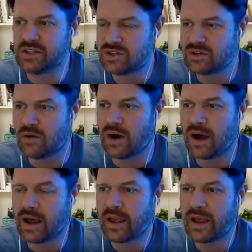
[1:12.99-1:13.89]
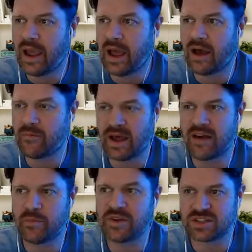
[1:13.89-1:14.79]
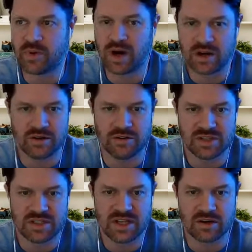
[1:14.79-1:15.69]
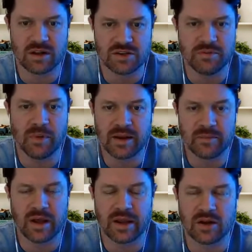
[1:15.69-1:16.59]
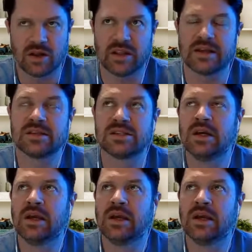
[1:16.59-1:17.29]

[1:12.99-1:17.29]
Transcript: So I have a business partner who's the technology mind behind all this.